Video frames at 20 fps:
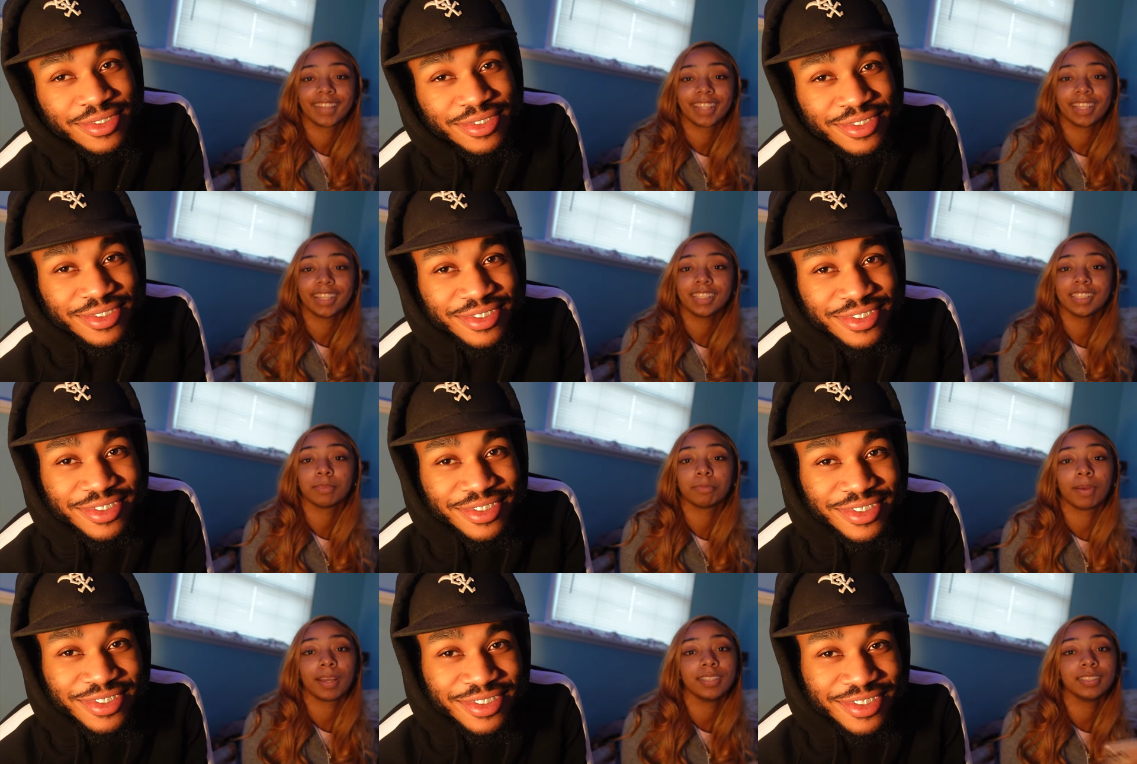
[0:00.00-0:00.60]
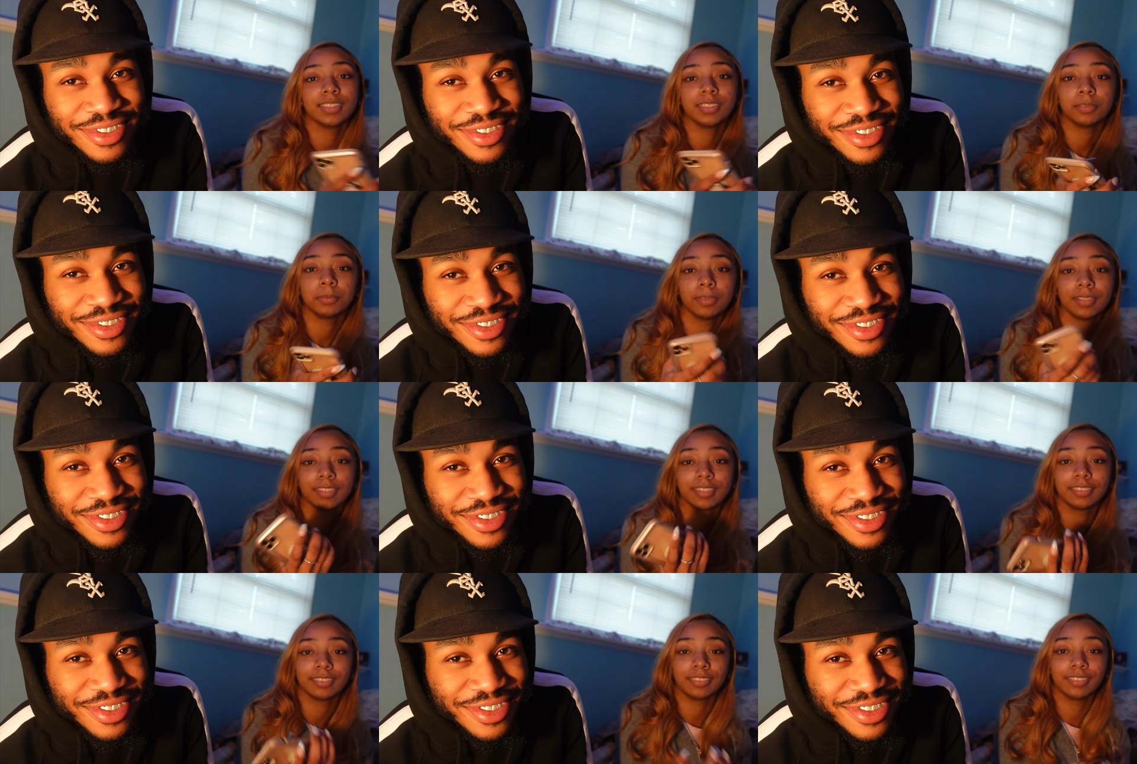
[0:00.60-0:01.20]
Speaker 1: Get spicy,
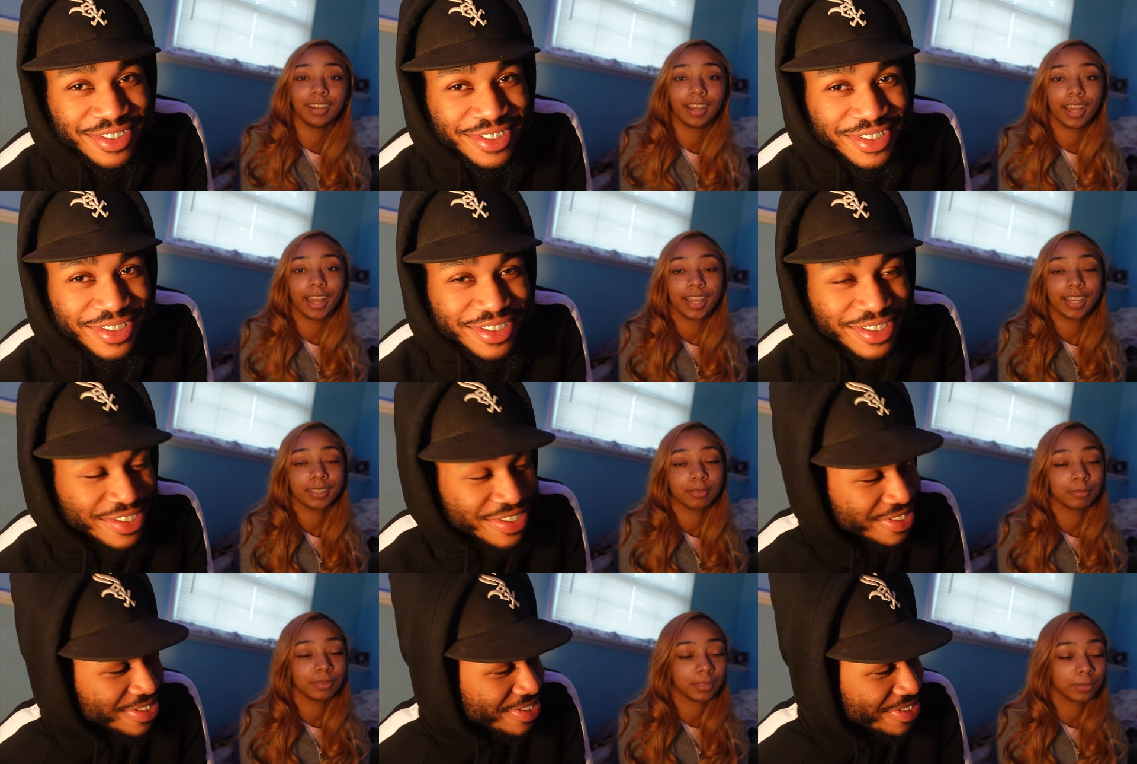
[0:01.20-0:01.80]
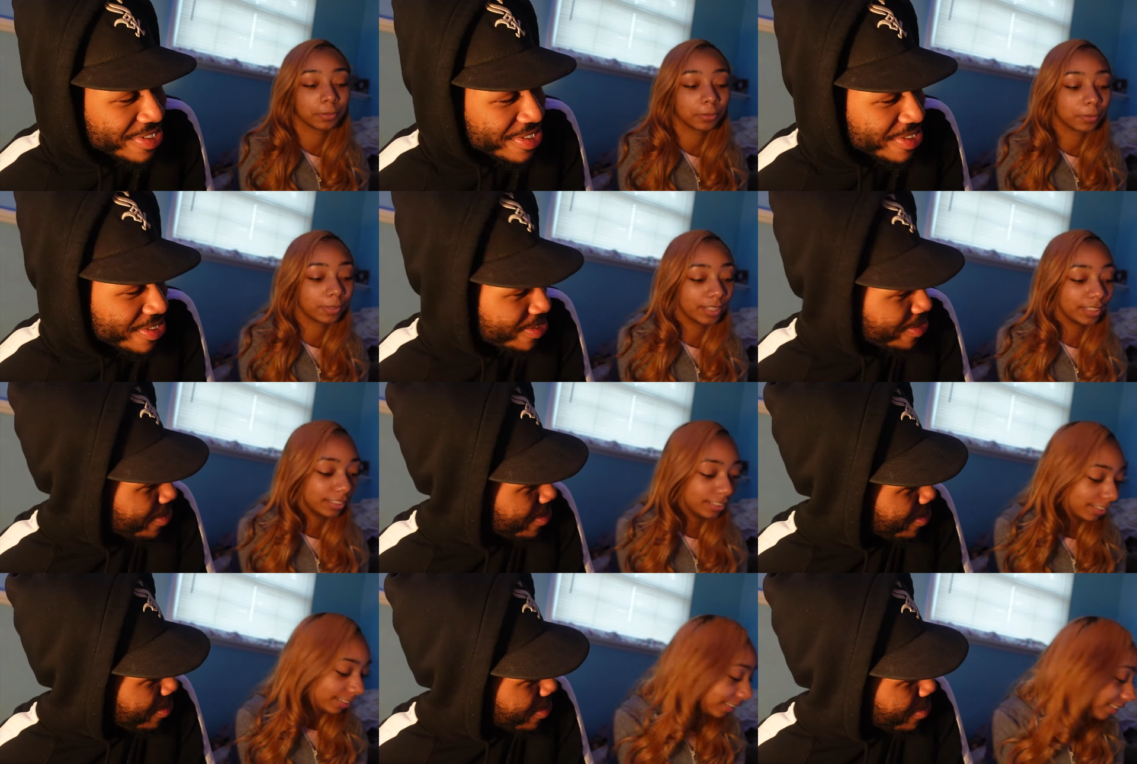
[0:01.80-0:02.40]
baby. You gotta ask me some
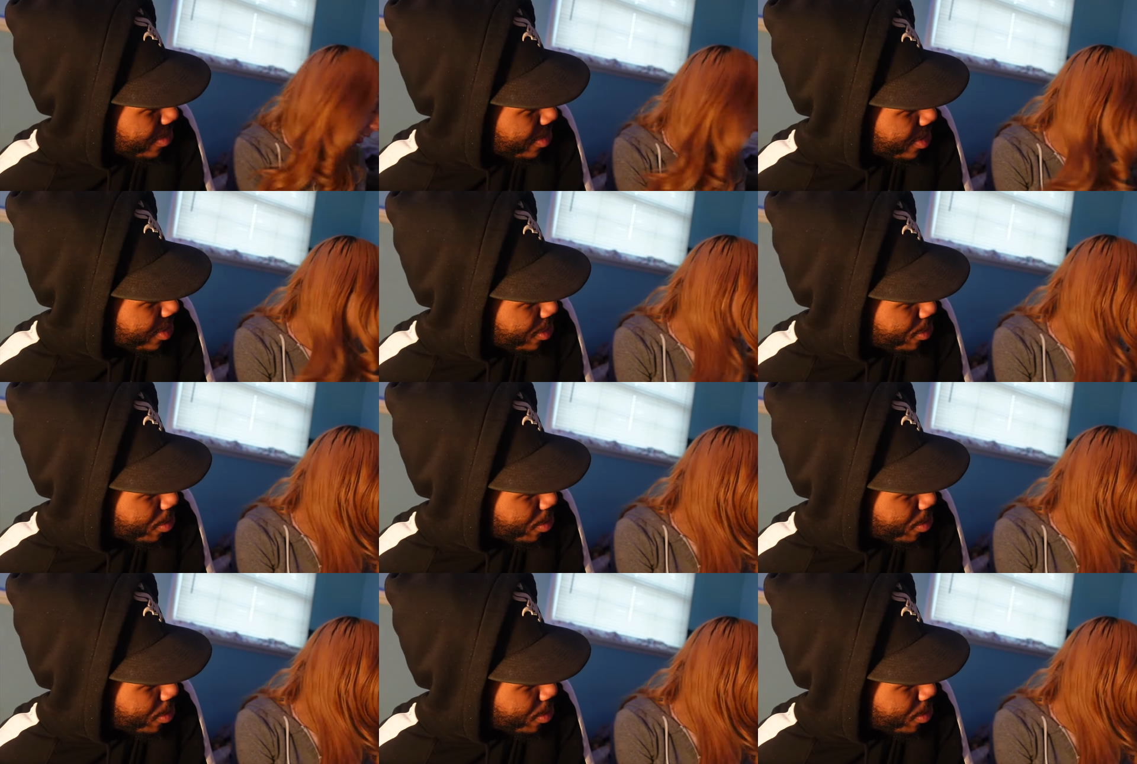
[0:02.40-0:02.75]
questions. Get